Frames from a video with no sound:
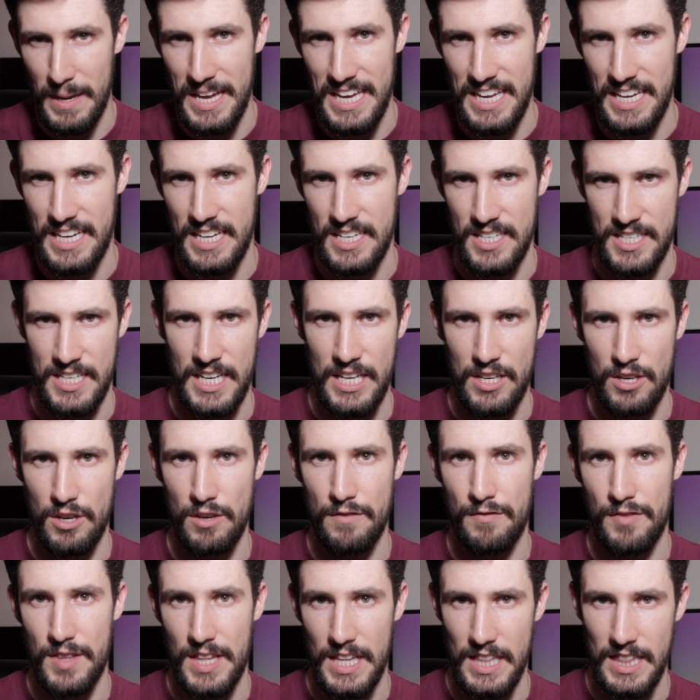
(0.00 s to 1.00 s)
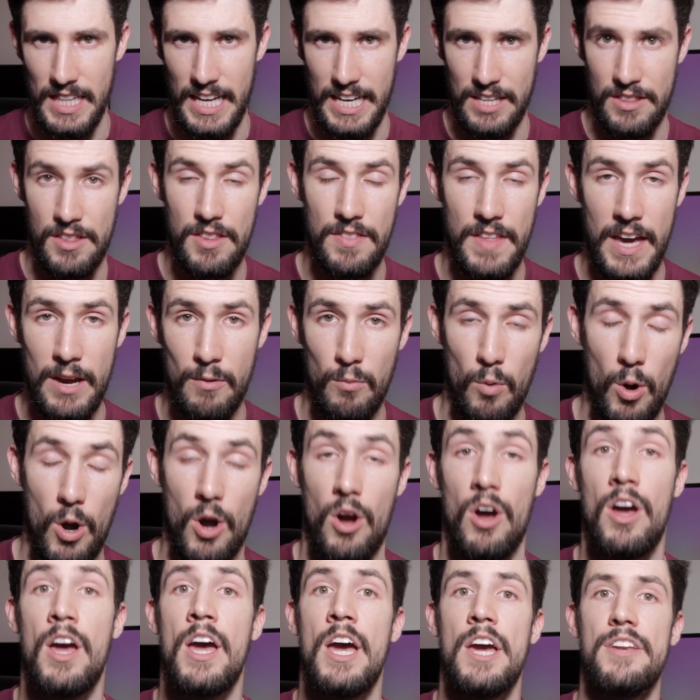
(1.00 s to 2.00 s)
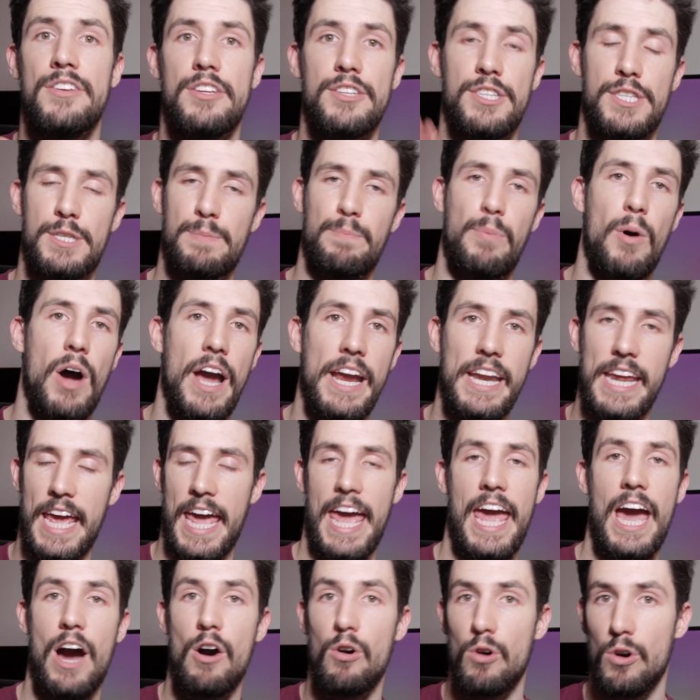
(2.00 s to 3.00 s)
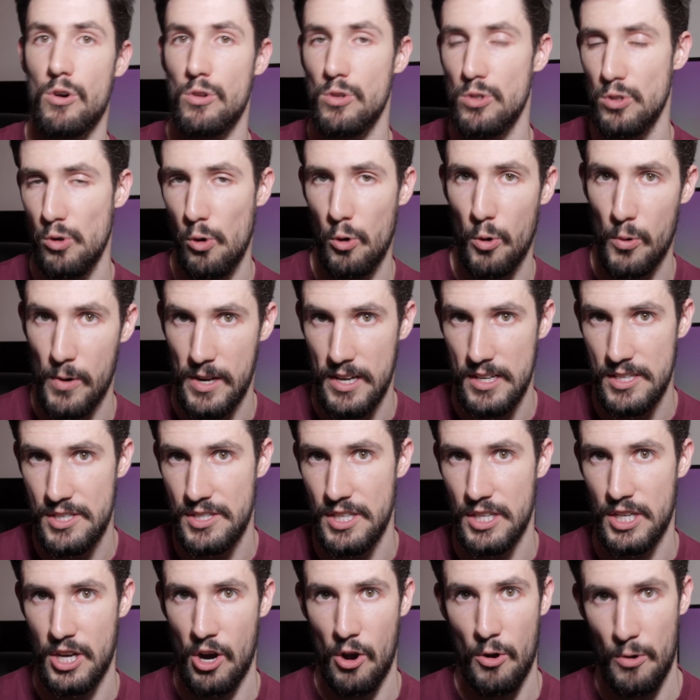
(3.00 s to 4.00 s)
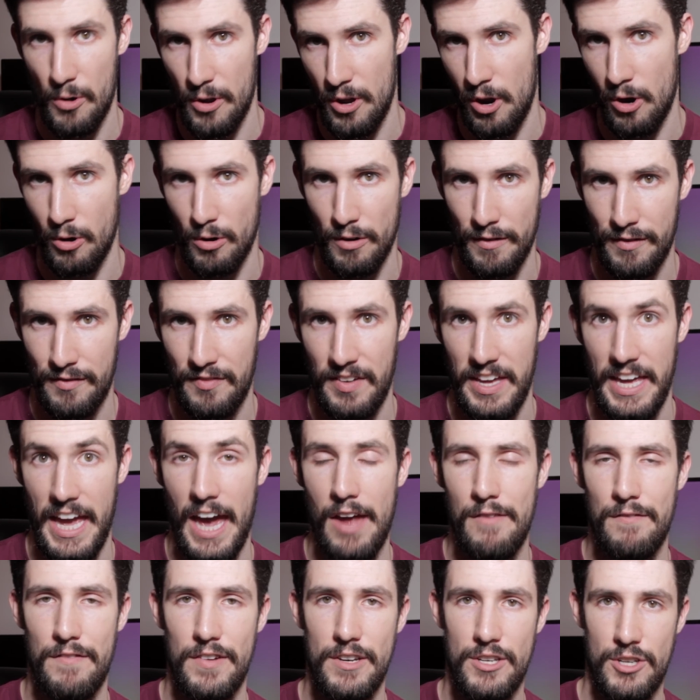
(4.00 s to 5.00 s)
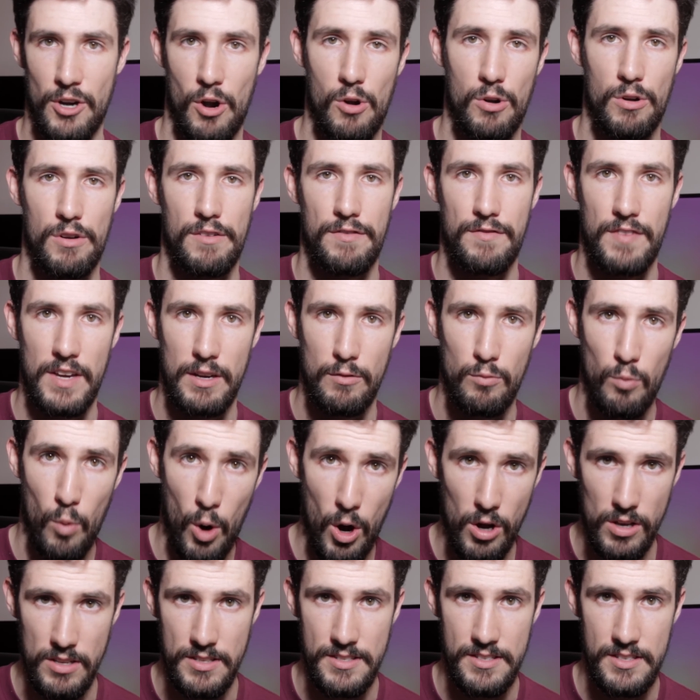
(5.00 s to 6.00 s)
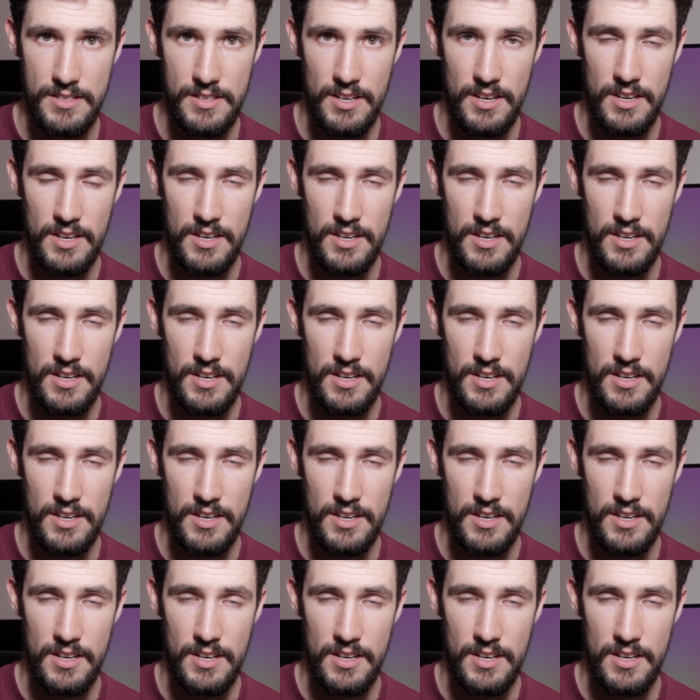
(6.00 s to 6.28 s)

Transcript: being continued for the length that they were, despite how glorious the choreography and photography was.